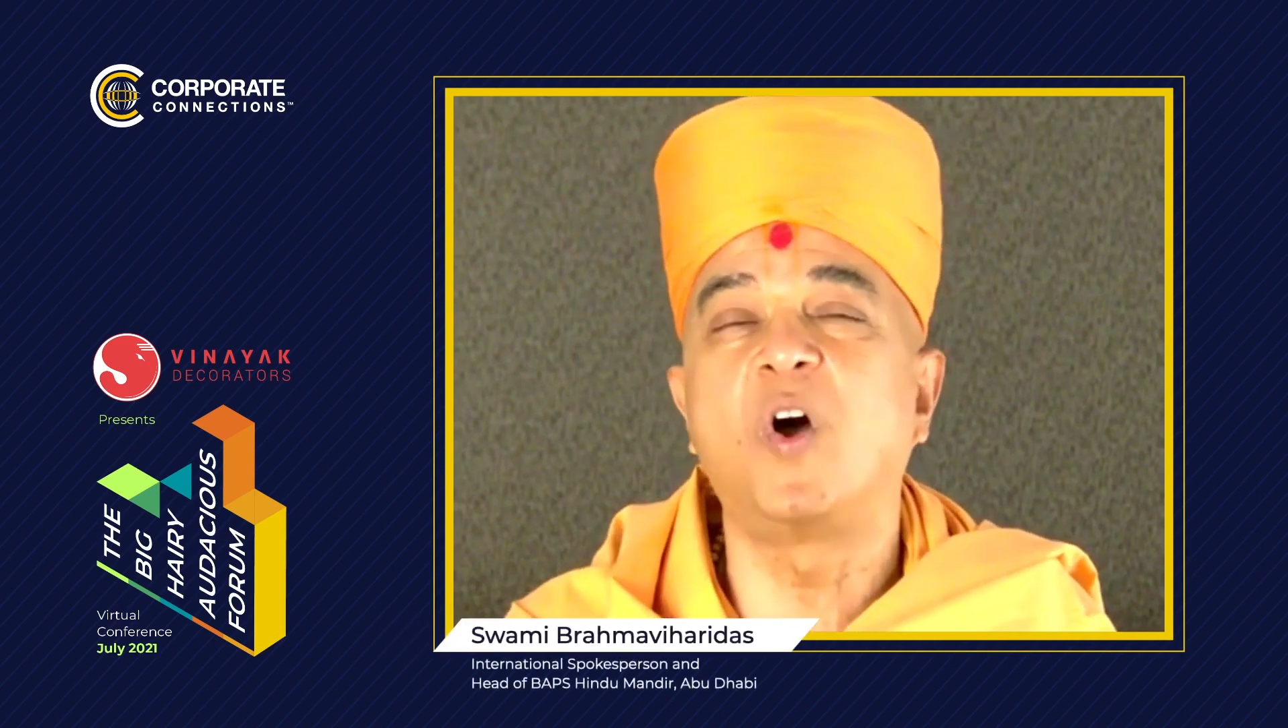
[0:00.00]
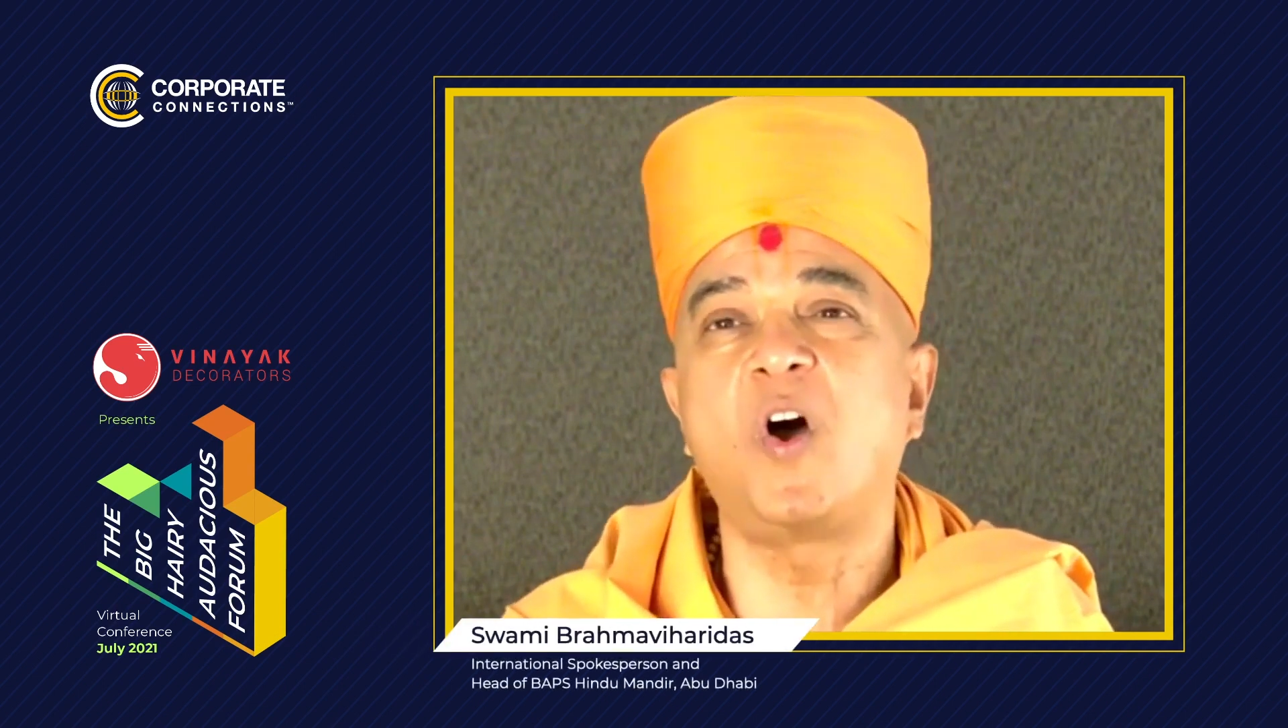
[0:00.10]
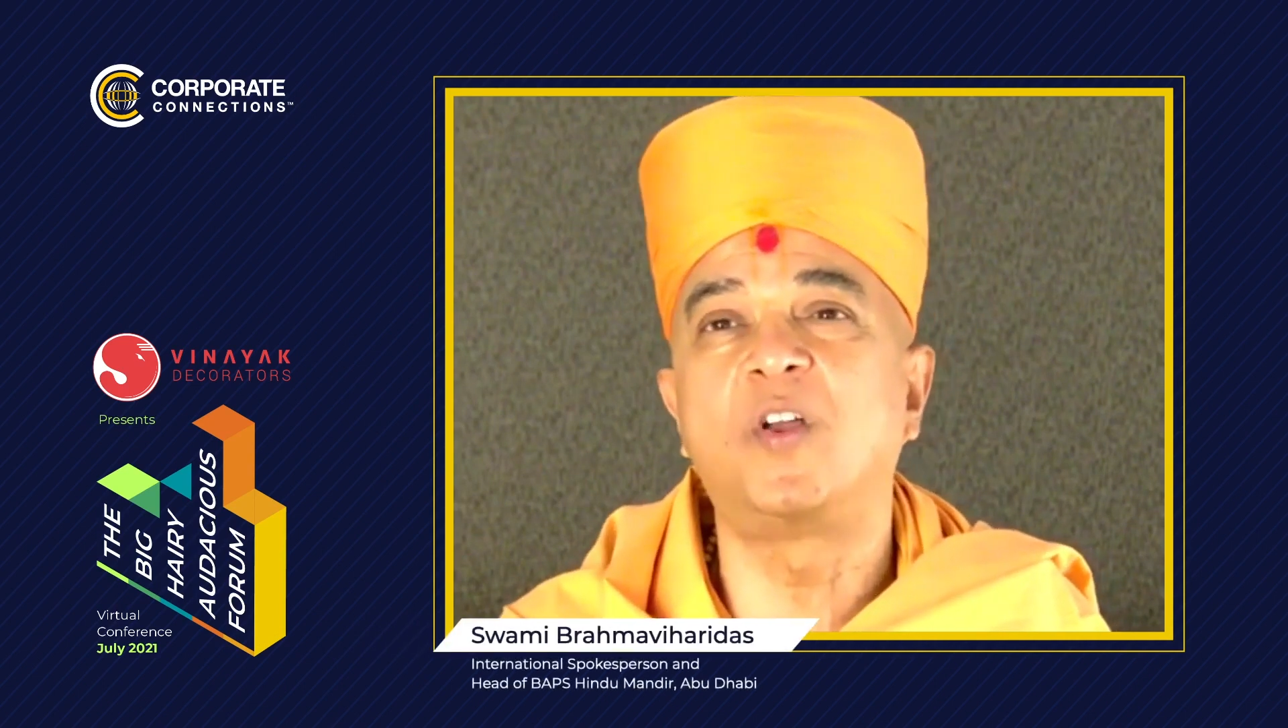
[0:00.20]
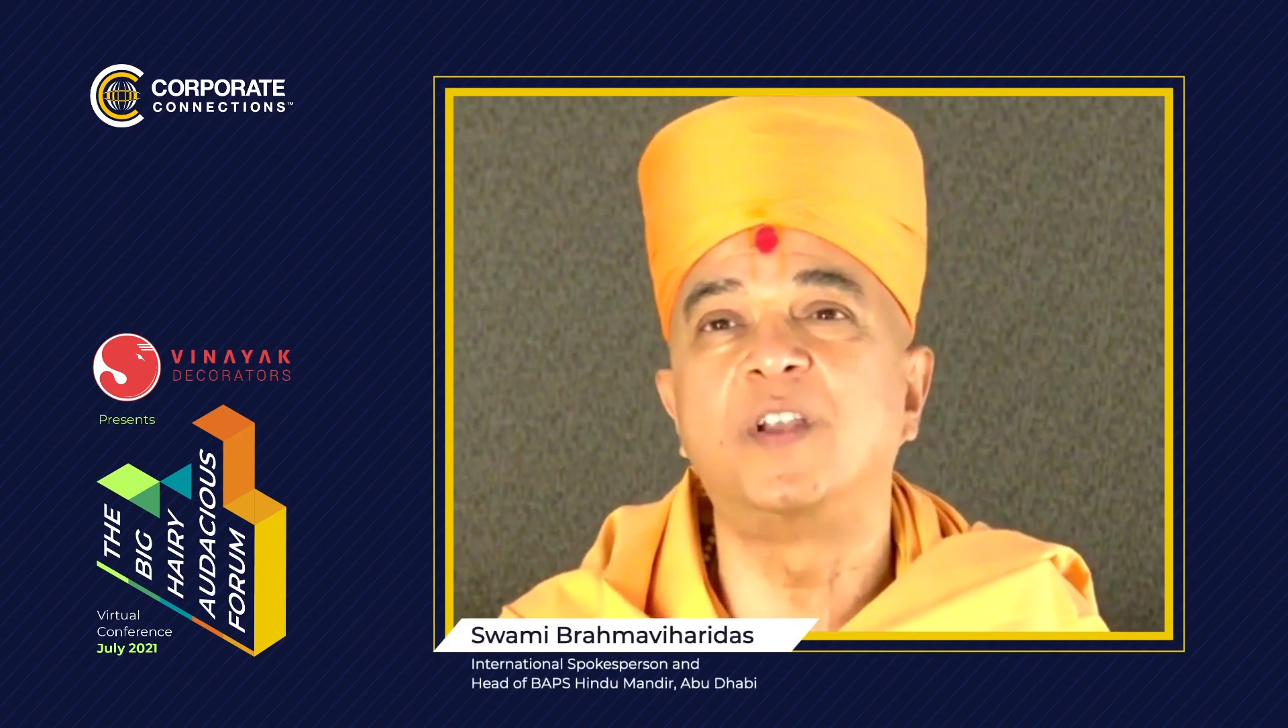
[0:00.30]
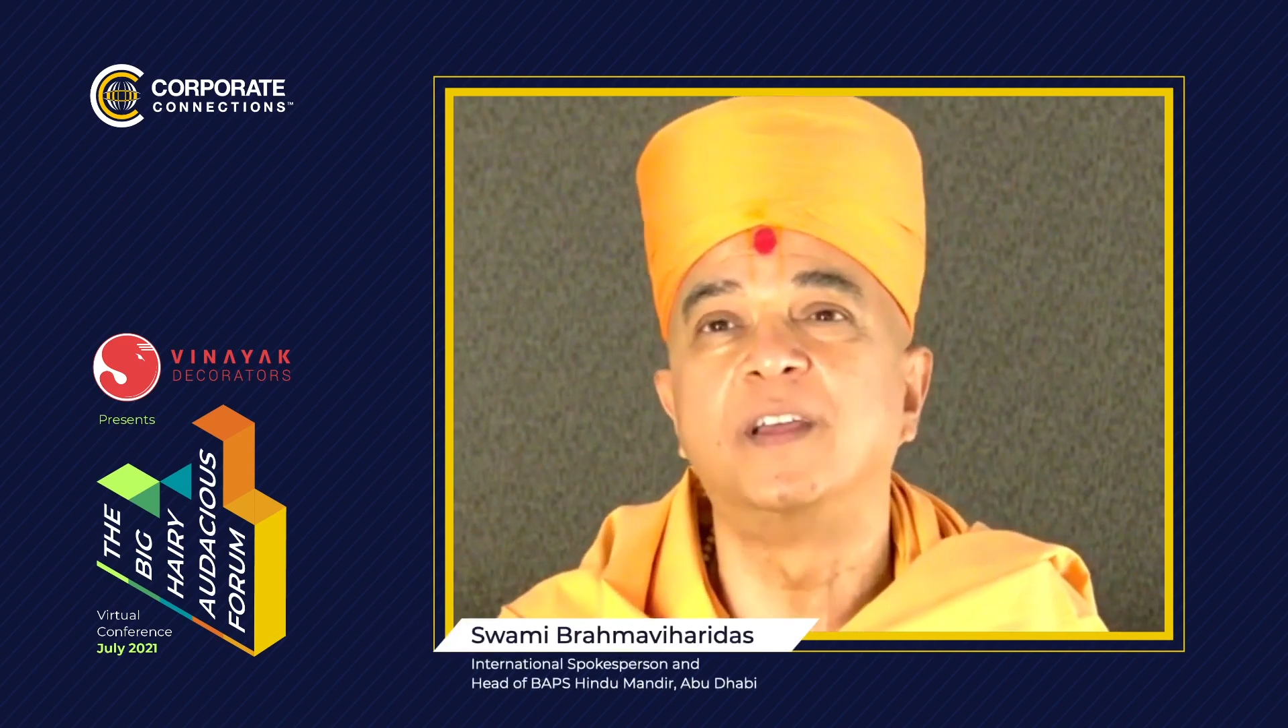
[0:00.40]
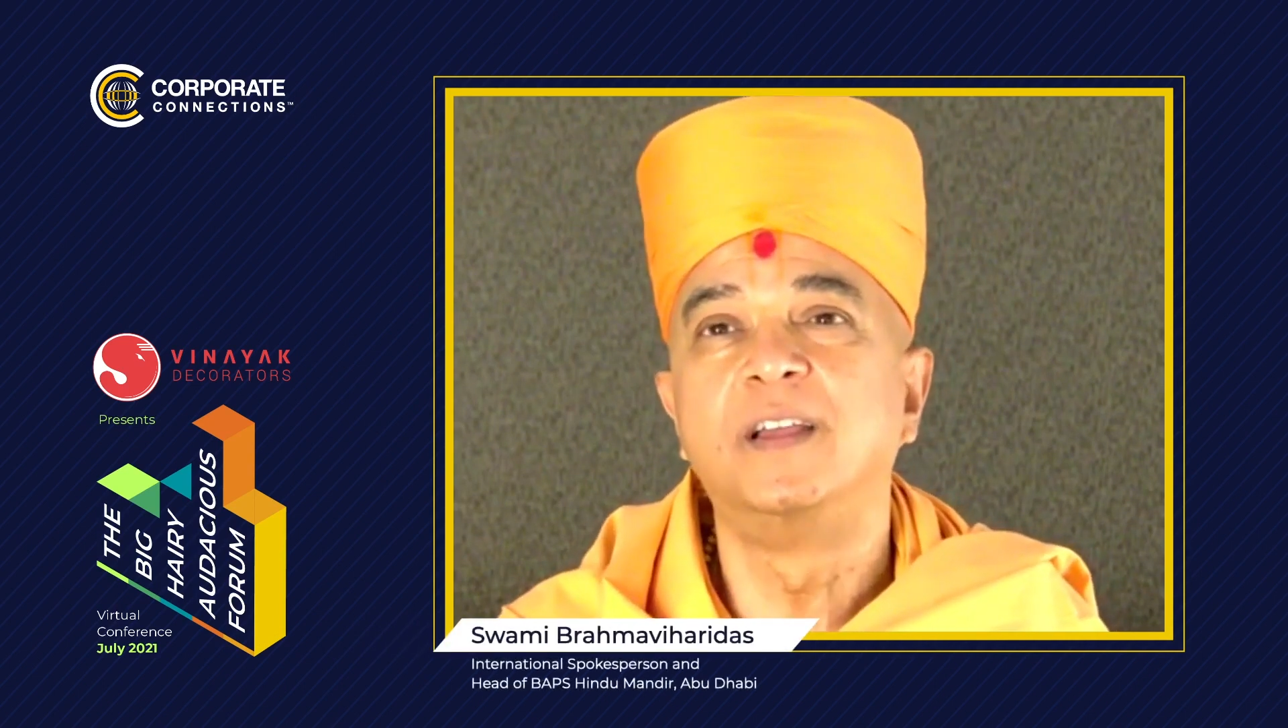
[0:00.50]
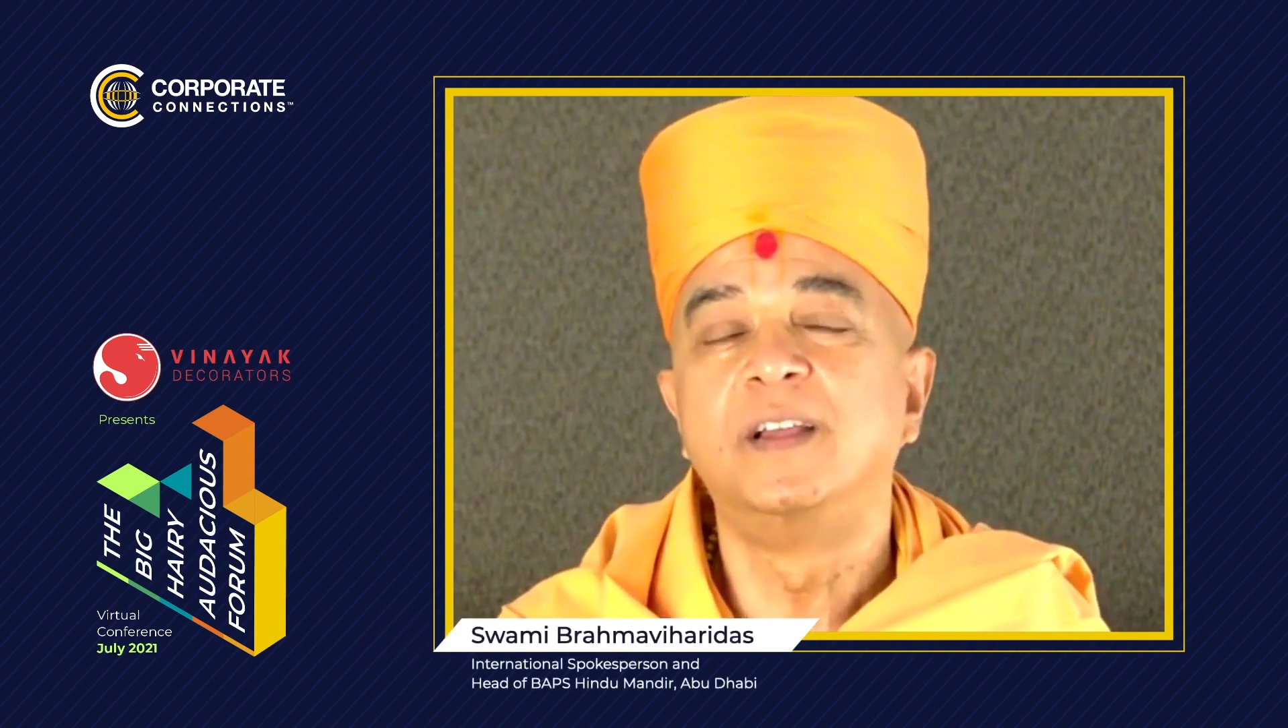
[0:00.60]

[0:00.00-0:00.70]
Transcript: God,